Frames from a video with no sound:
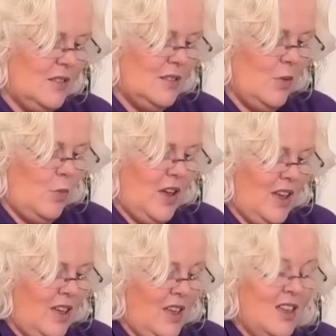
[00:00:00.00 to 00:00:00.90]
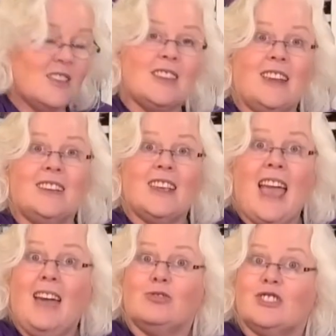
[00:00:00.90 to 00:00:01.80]
that we're sending
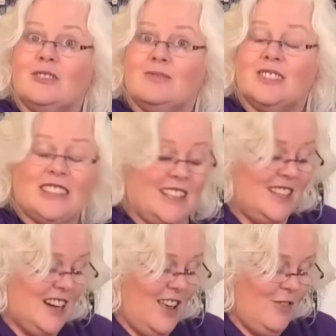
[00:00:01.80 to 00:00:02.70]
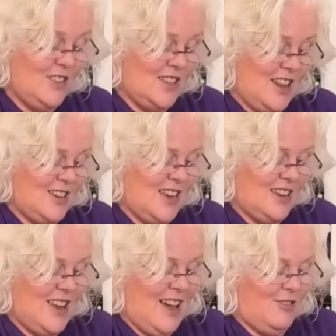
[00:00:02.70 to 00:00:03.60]
out sending love and sending
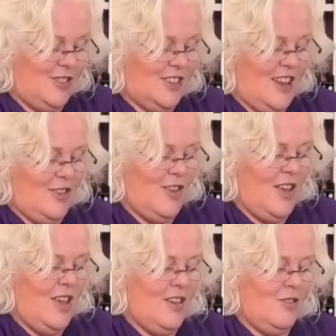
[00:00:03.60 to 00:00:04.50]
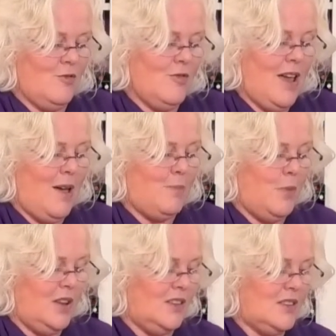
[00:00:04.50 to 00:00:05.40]
it out so grab
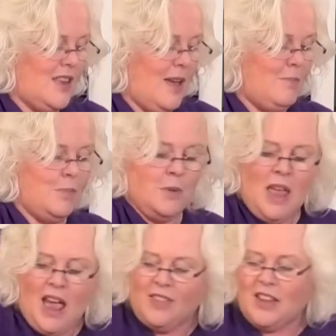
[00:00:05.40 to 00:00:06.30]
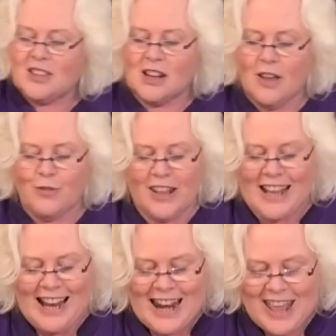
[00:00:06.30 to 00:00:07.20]
my stamp and these are lovely
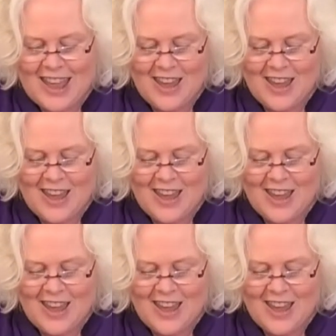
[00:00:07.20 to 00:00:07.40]
clear